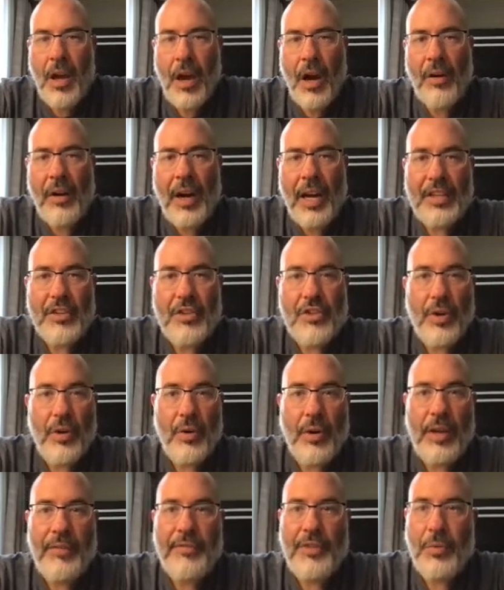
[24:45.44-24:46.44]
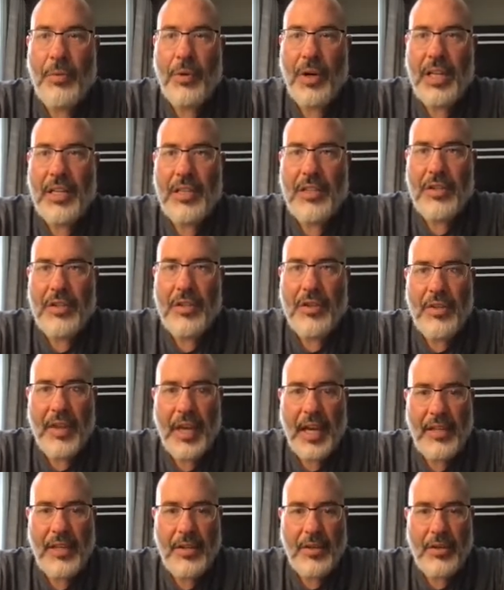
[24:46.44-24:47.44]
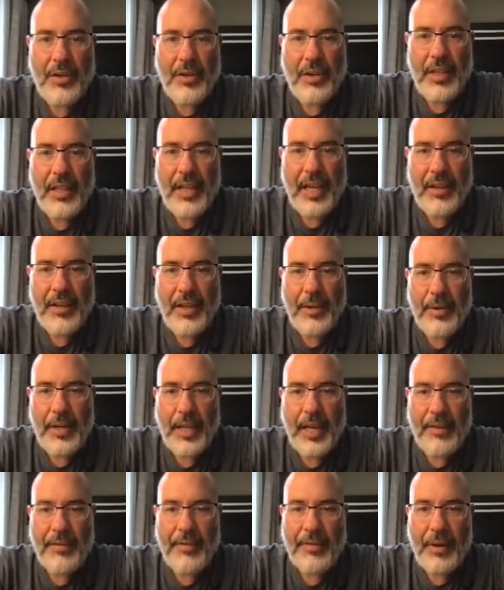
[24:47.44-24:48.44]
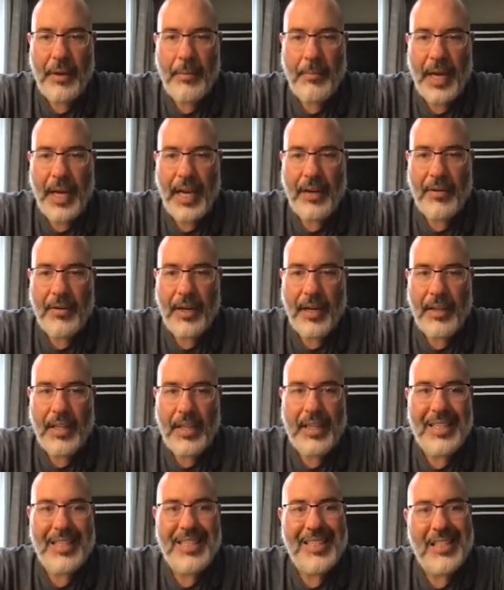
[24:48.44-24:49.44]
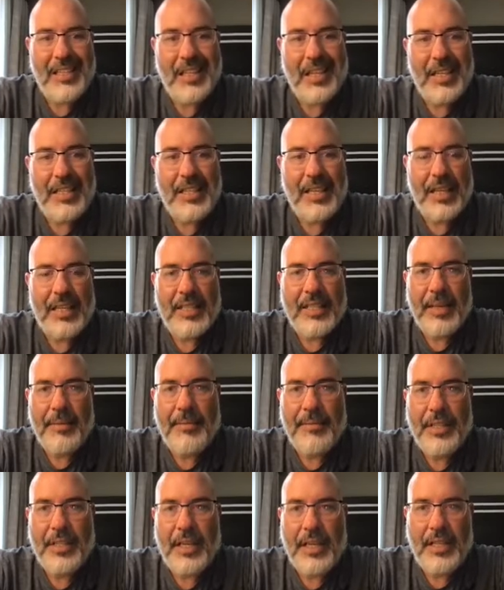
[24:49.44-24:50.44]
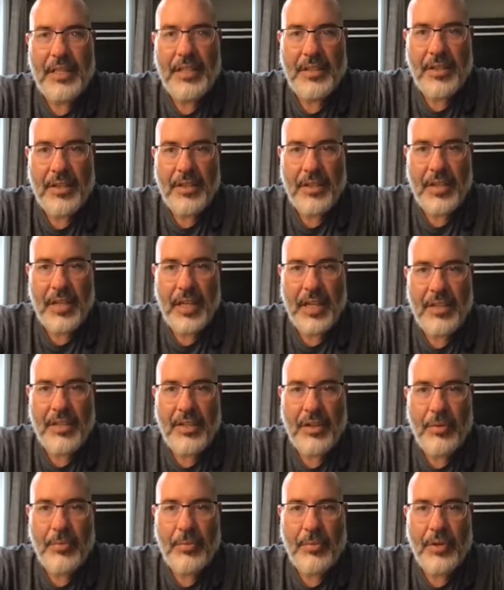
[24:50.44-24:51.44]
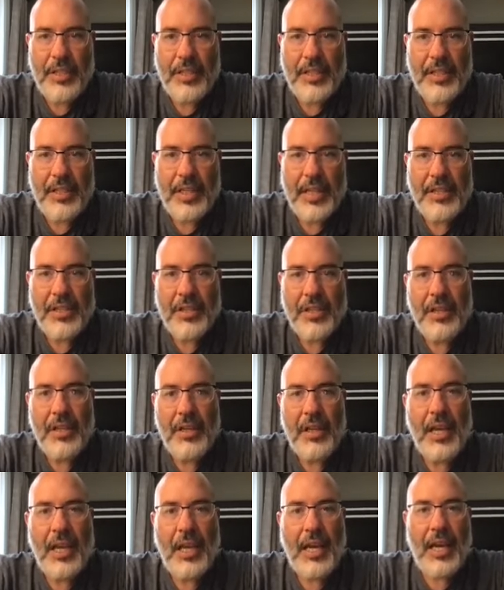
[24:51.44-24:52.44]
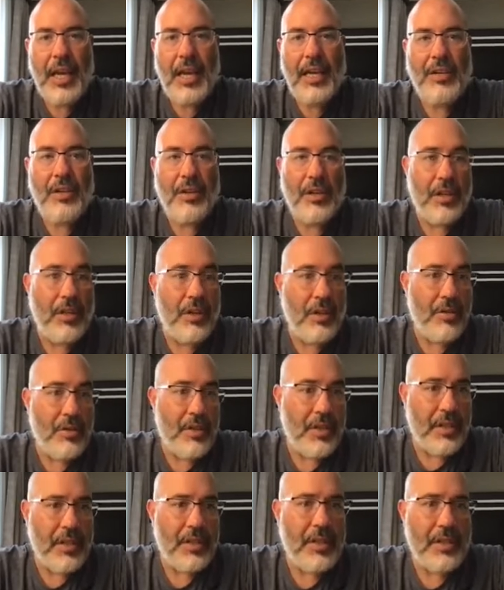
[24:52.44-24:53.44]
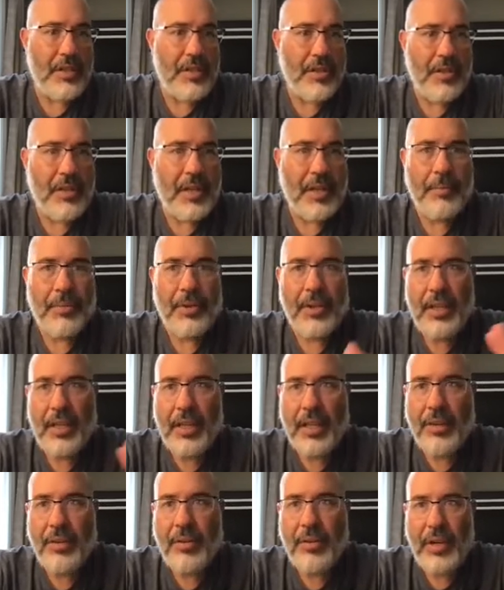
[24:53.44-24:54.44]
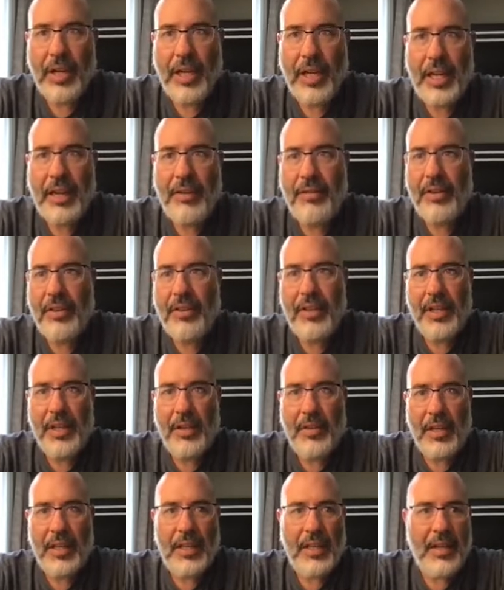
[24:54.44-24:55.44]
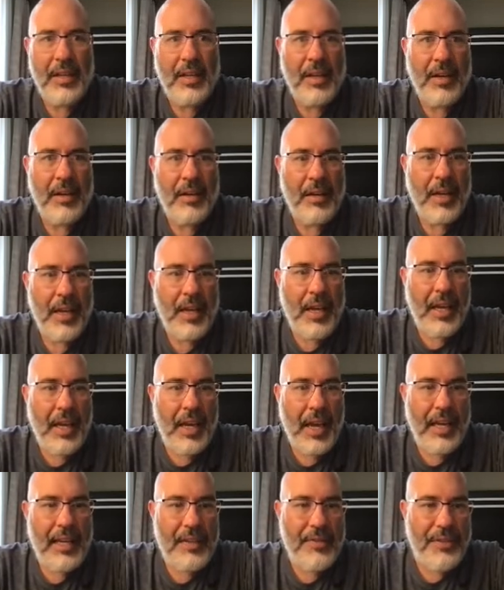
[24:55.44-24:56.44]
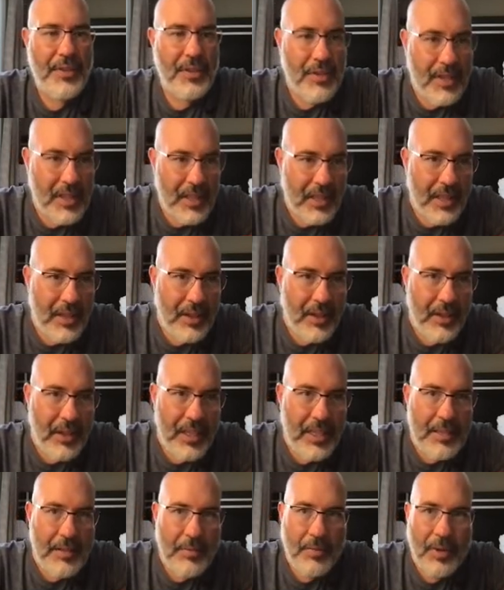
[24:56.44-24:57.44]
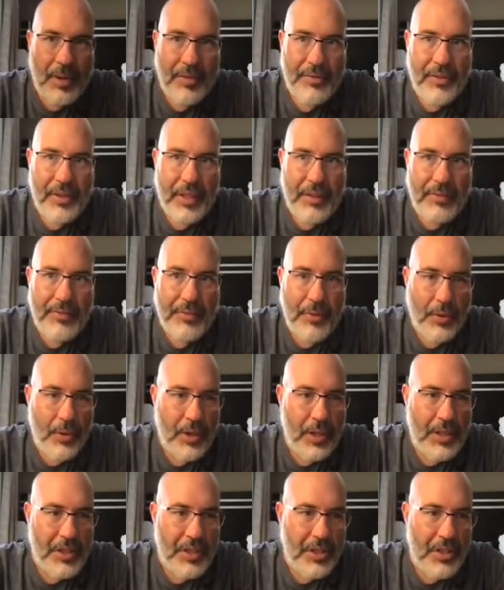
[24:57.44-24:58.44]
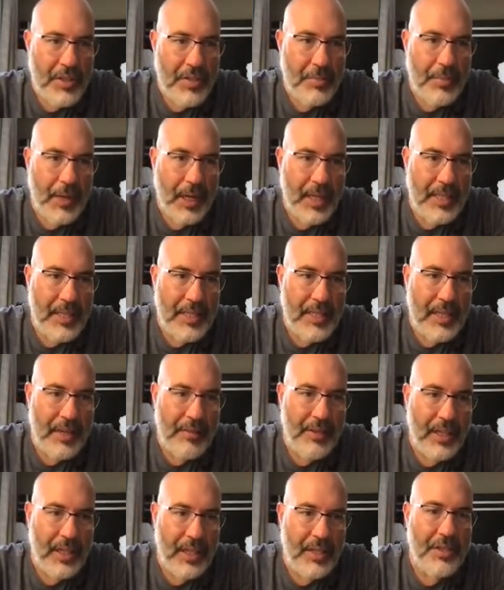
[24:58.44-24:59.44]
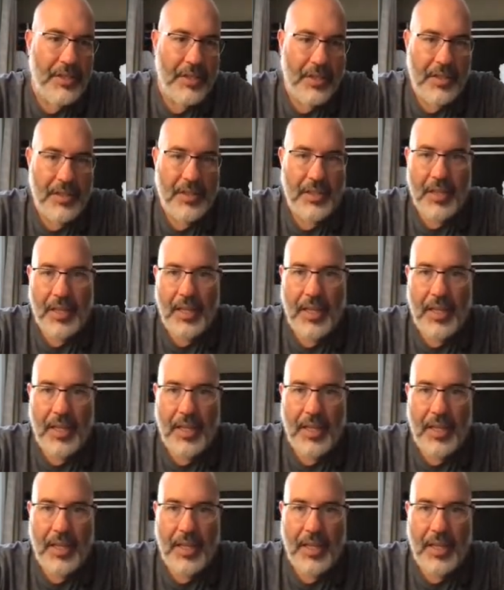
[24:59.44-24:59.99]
All right, so if you wanted to do that, you could. Now you would have a background that is the exact same size as your slideshow presentation, and you could use this as your template and create everything you needed there. And if you see here, it's a roughly 4 inches by 7 inches